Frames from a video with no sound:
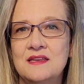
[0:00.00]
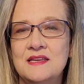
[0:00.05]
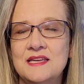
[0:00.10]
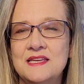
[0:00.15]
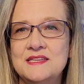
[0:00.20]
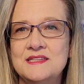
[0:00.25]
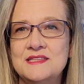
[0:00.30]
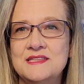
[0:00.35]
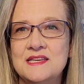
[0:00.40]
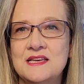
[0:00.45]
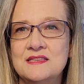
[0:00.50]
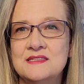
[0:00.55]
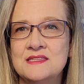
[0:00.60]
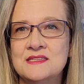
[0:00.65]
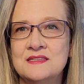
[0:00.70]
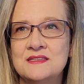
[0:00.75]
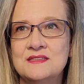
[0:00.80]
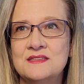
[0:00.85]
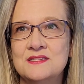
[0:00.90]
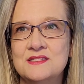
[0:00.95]
It
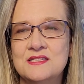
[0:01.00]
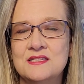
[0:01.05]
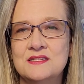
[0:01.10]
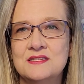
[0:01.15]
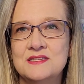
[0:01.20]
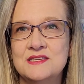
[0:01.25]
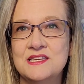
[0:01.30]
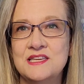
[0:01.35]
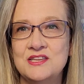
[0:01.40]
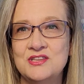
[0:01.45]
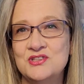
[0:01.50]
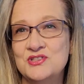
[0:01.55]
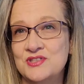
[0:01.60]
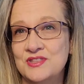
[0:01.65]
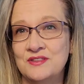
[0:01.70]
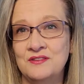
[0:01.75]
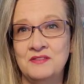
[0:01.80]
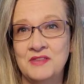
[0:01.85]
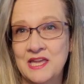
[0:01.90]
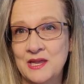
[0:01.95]
doesn't teach
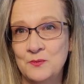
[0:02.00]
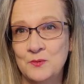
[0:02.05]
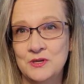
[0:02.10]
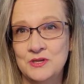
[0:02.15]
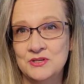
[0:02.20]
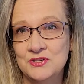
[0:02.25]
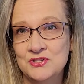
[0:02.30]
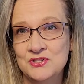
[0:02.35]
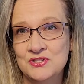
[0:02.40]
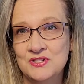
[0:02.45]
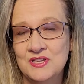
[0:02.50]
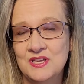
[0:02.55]
the language.